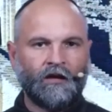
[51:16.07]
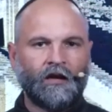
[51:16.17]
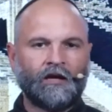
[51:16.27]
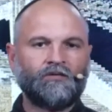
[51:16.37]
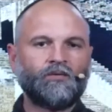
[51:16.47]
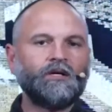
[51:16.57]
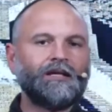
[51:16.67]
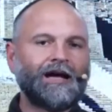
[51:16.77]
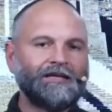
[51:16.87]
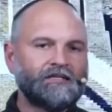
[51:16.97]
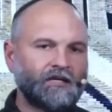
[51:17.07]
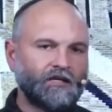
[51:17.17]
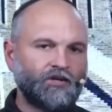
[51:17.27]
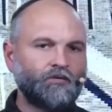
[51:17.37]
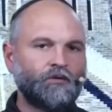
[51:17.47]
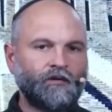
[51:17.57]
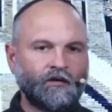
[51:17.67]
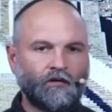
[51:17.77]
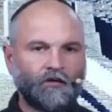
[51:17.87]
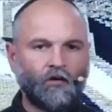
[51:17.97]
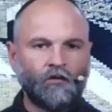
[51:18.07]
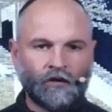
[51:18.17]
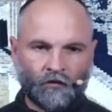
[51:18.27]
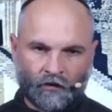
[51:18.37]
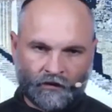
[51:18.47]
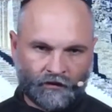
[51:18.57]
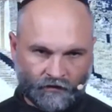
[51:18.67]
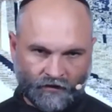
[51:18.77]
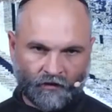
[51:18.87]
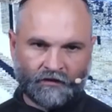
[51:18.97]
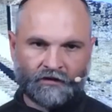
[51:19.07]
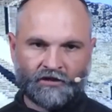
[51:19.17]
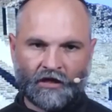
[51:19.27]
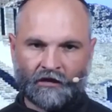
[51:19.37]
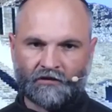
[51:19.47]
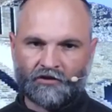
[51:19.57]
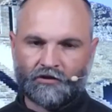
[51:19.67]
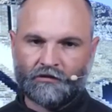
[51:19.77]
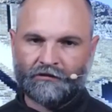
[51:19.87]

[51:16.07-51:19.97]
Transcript: and realize that you are the only one who's going to change?